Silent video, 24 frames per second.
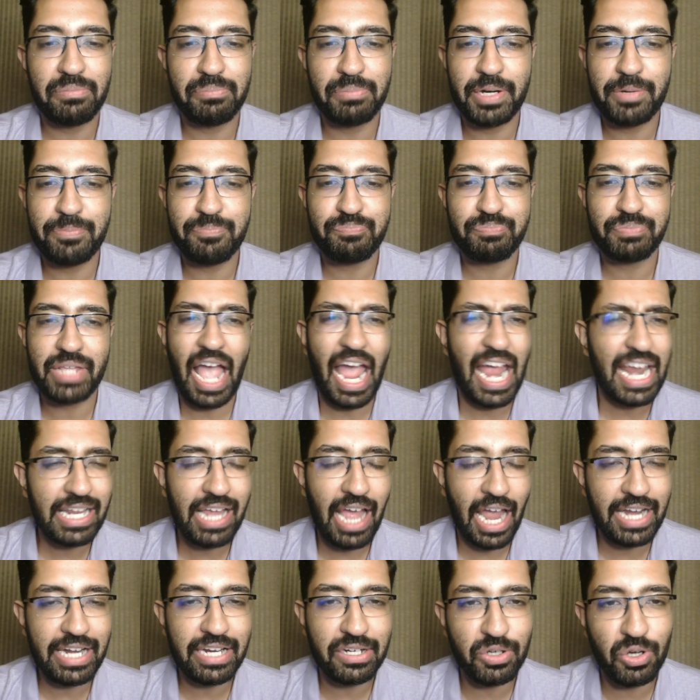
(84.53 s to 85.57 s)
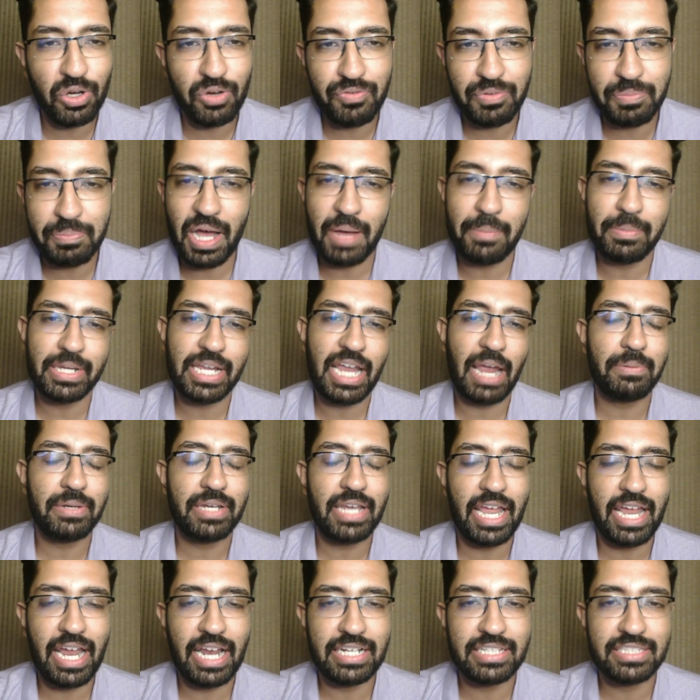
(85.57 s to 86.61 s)
But I didn't go for Palmer captain.
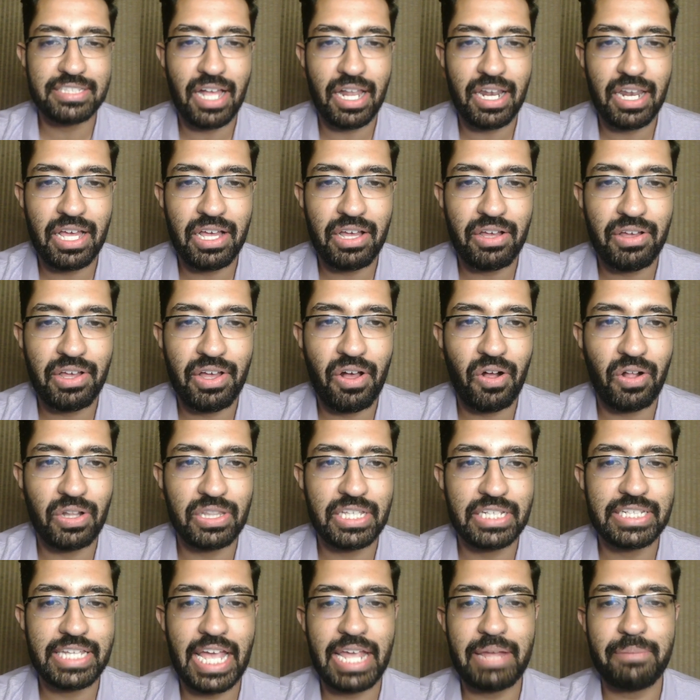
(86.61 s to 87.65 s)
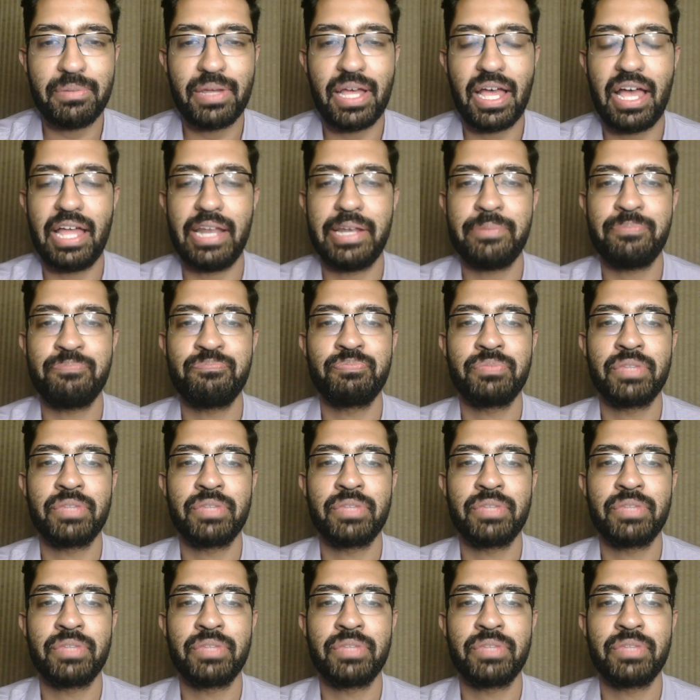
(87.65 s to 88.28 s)
I had Salah all the time, and